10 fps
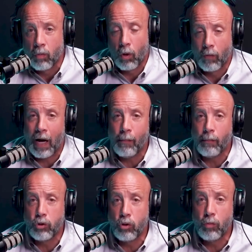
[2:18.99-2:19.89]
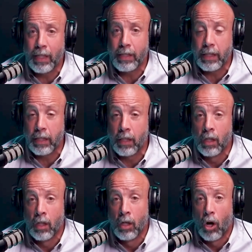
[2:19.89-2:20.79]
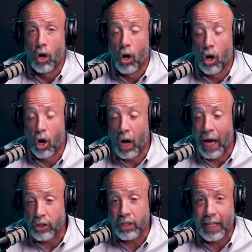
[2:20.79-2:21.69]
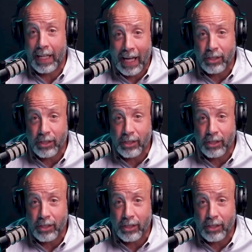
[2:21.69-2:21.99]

Well, if I'm too busy educating,